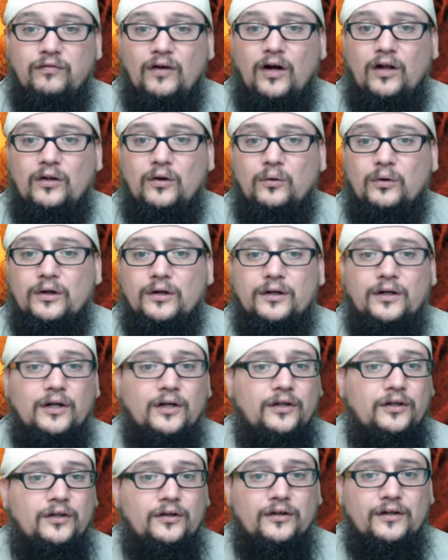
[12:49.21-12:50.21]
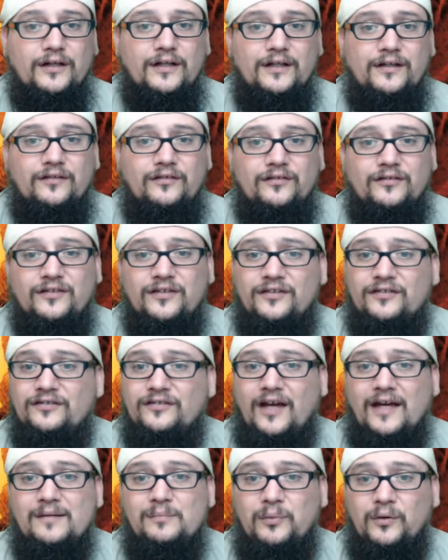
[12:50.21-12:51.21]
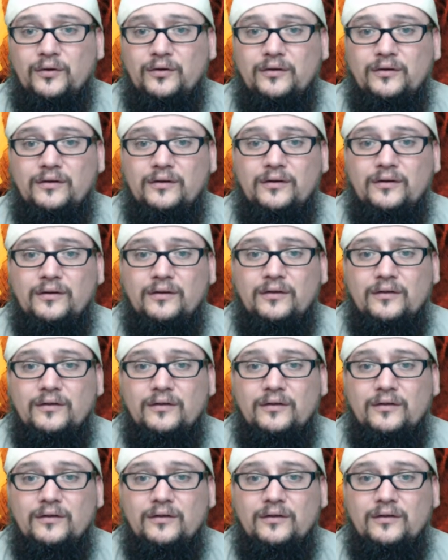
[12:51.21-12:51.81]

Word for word: follower, you're his disciple,